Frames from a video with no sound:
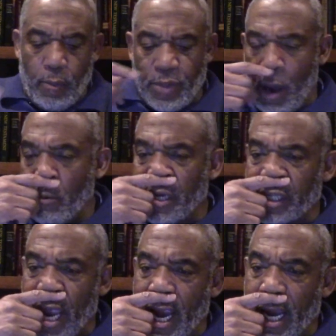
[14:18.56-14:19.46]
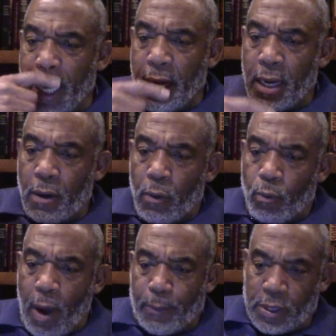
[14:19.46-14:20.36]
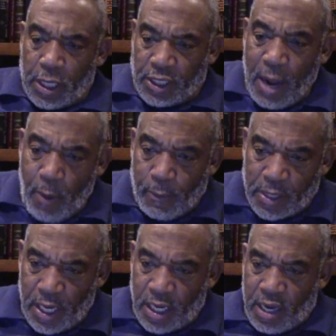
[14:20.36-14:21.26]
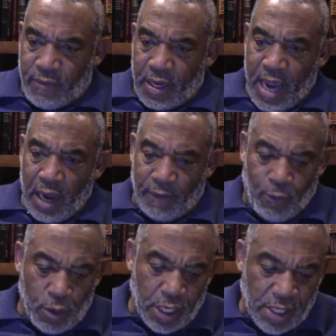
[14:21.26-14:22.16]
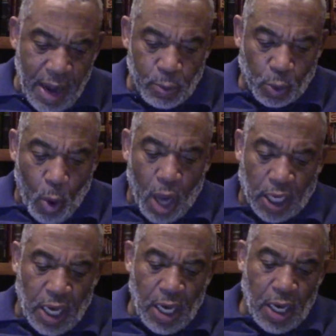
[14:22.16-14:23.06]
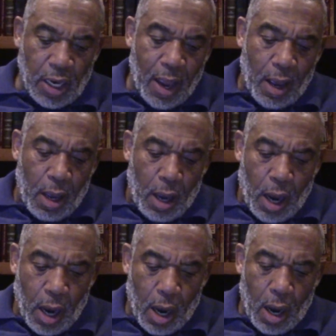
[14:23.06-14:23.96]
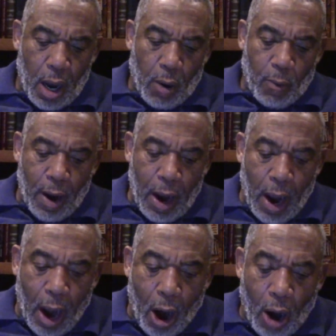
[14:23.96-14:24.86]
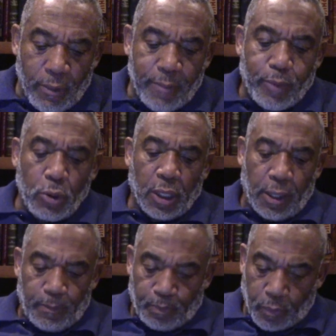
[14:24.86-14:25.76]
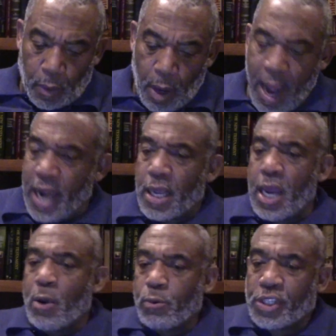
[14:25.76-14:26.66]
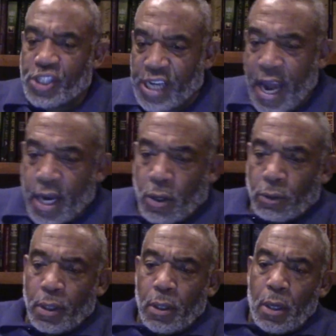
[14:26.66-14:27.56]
There was a state representative in California. His name was Joaquin Arambula, and he was jailed